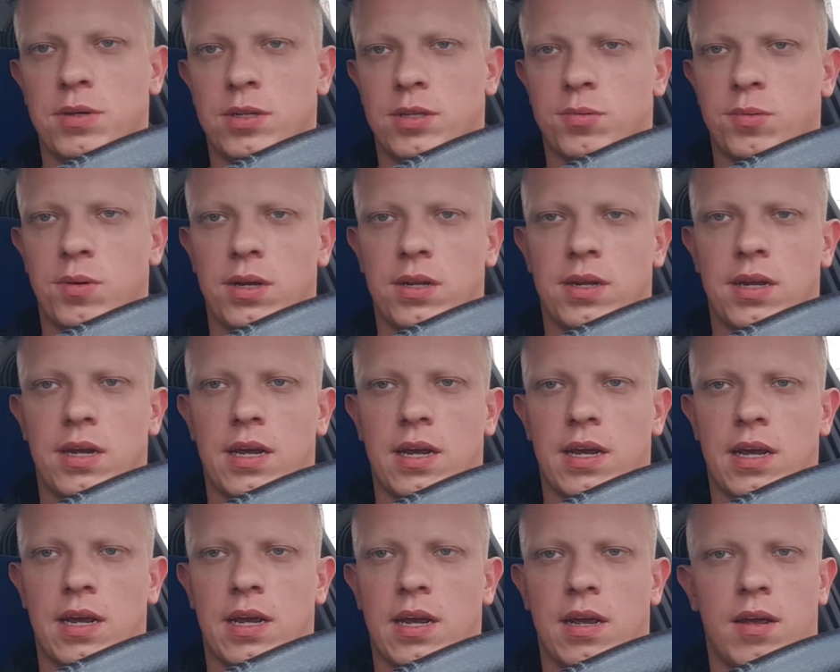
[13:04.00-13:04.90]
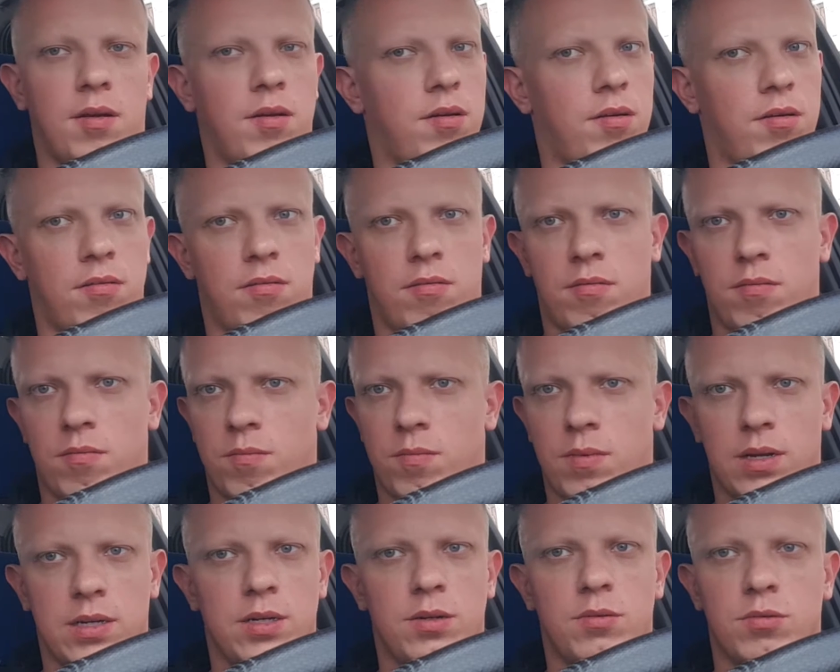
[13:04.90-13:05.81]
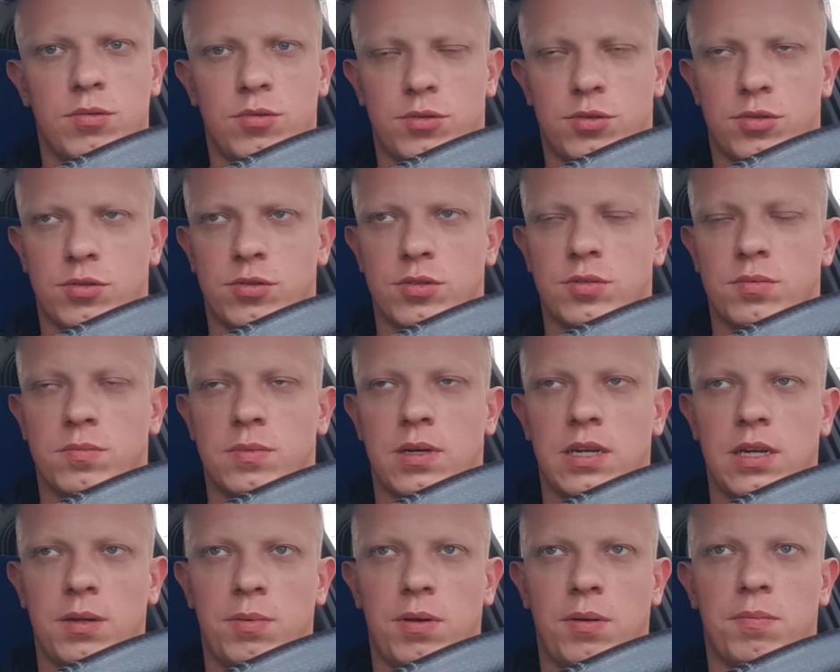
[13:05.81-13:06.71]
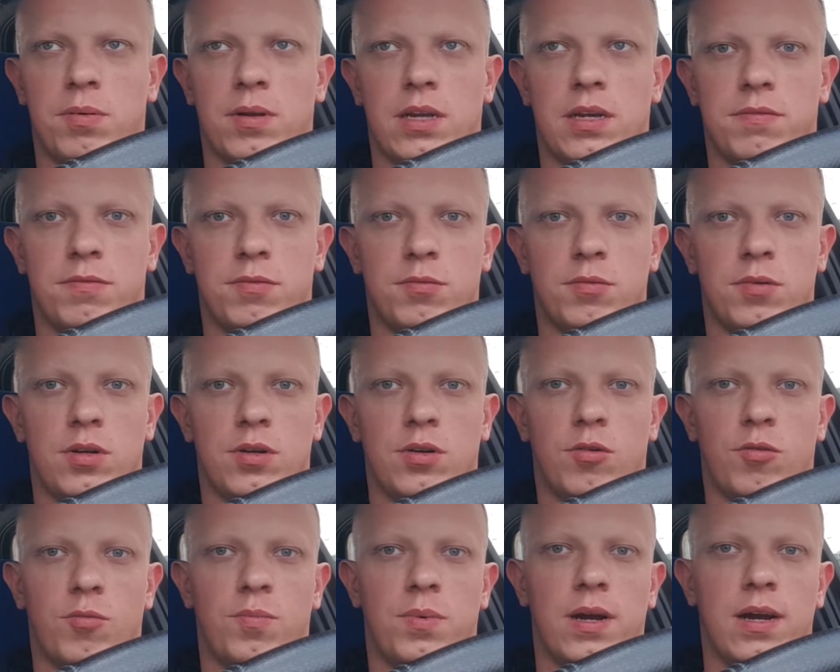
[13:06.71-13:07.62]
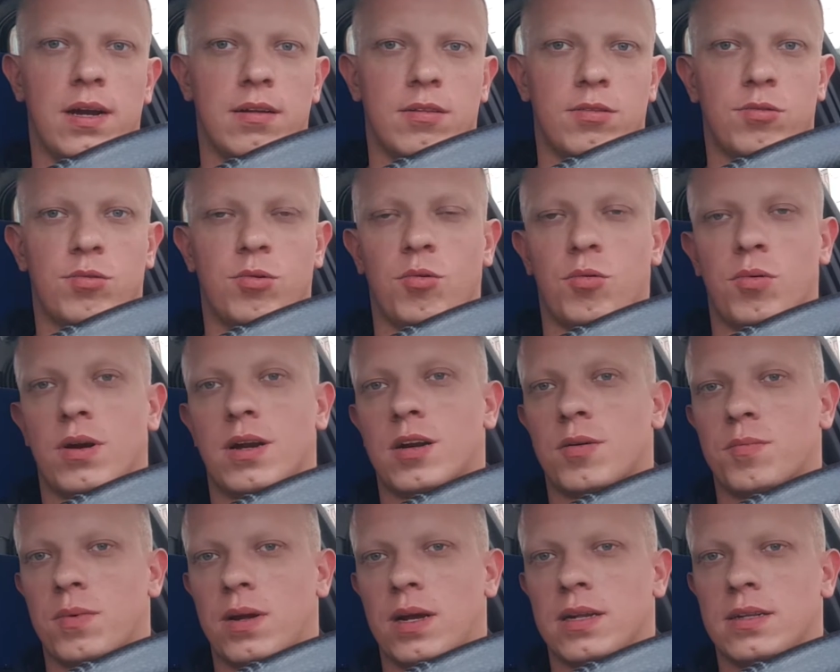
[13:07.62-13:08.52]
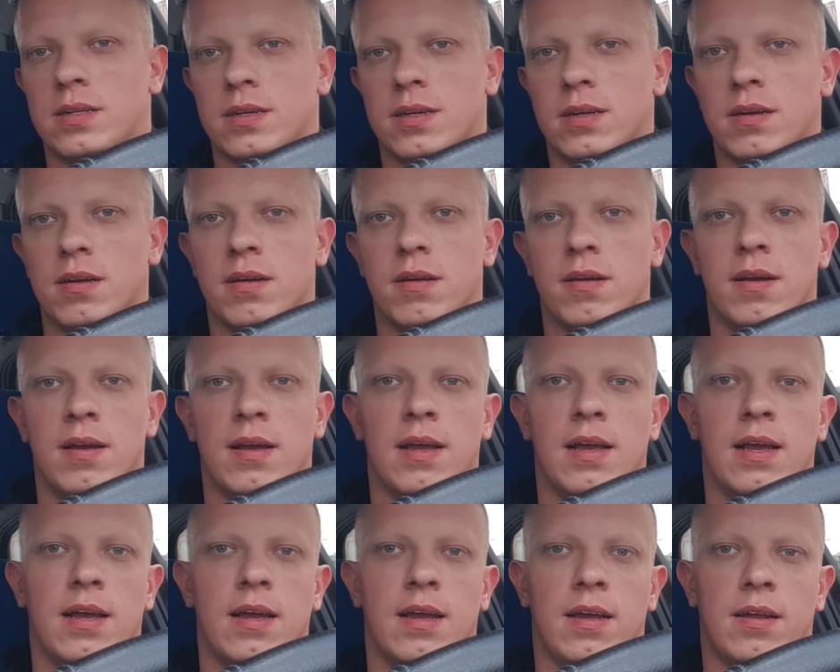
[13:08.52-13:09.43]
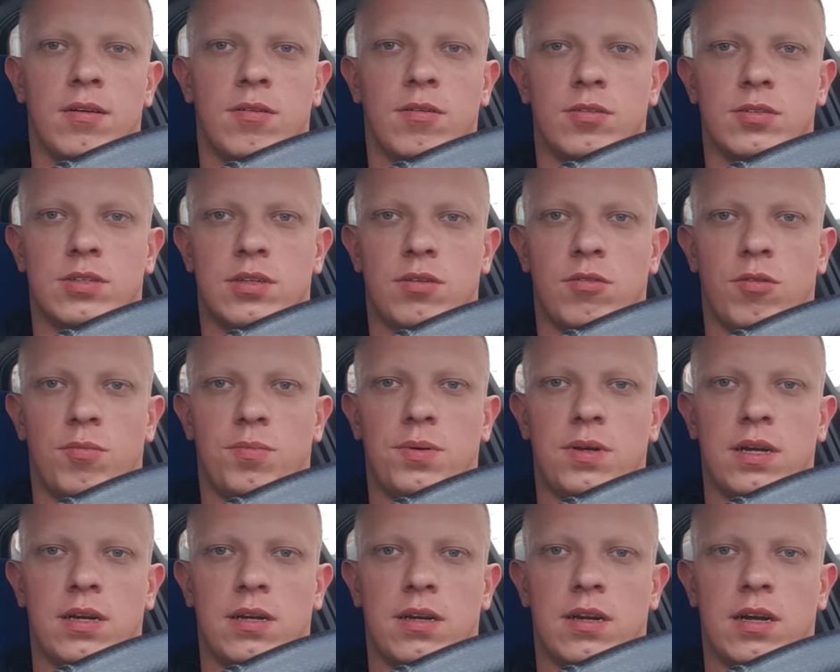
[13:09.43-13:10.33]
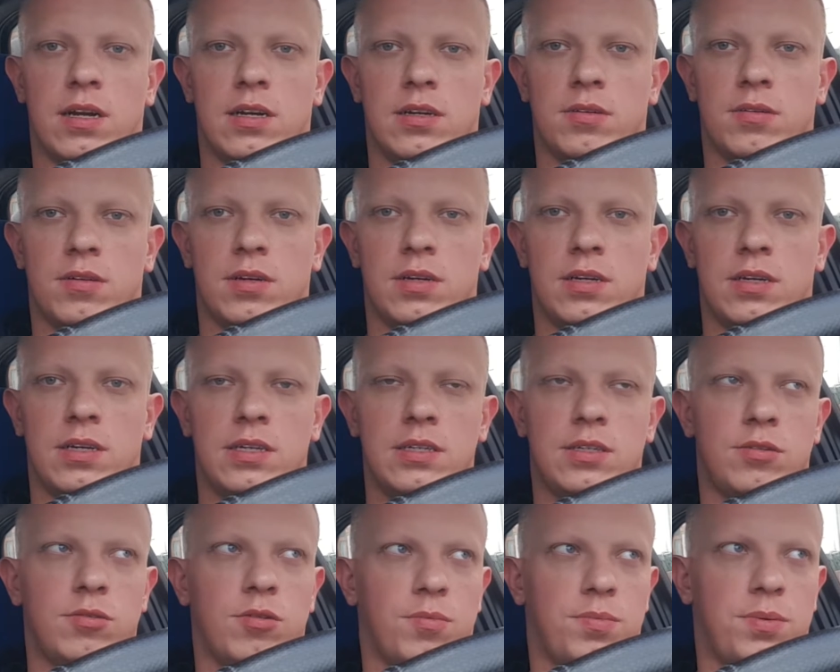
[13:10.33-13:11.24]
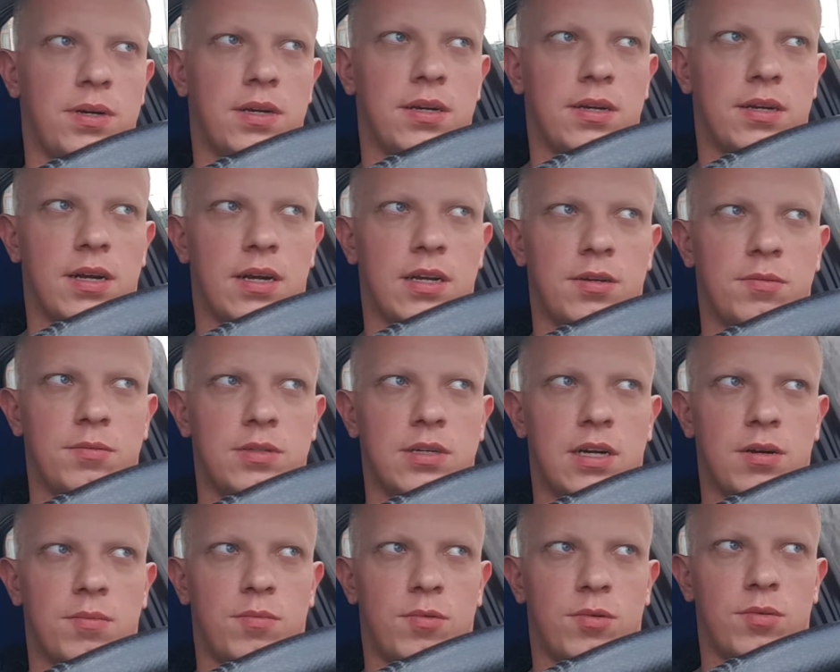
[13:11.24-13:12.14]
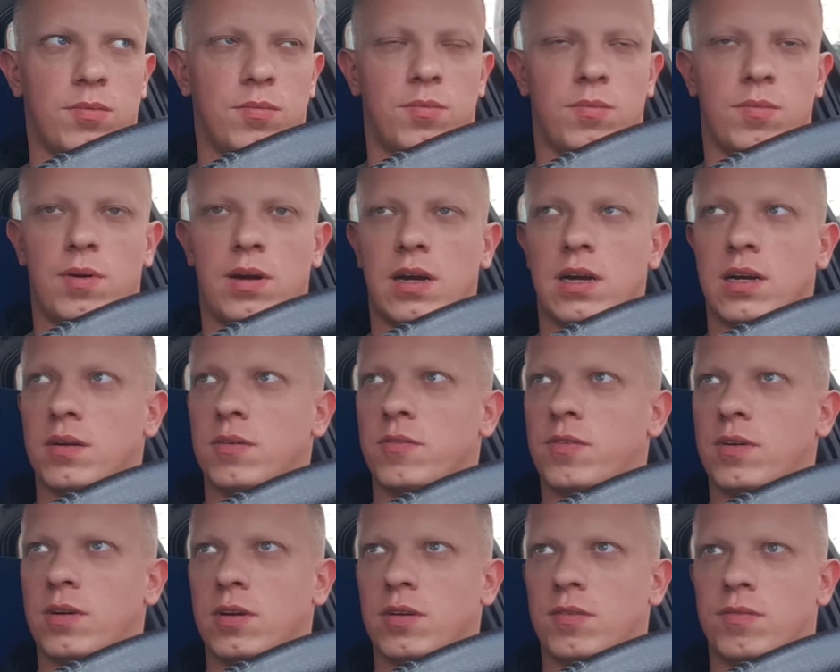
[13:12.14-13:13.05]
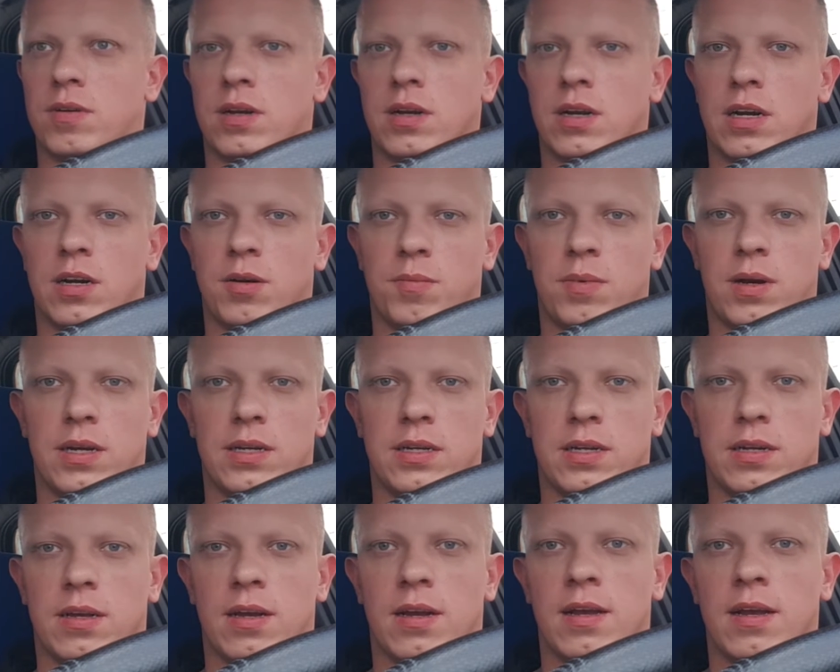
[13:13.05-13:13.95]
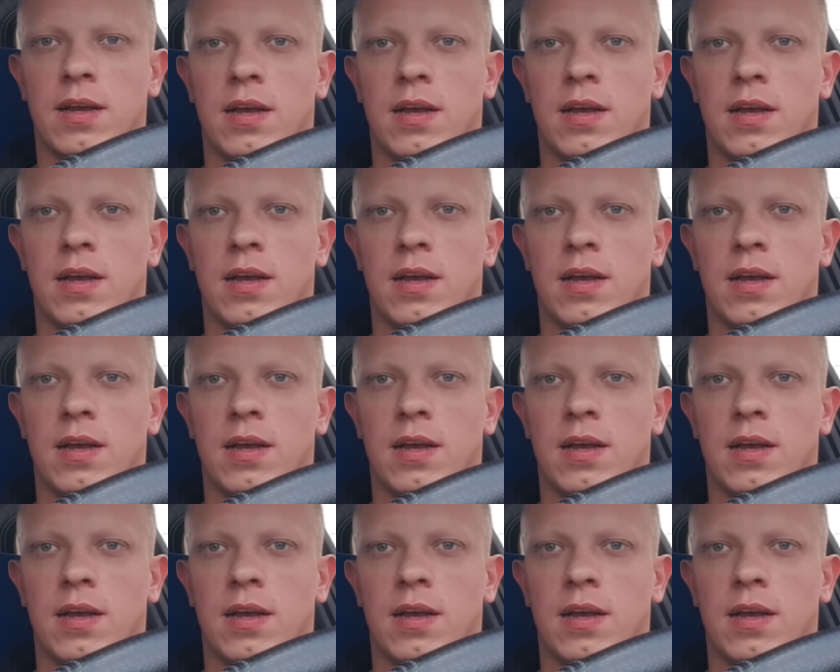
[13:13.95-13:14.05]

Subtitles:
between many cultures, many people. If you will go back to hermetic, because East European countries are very hermetic.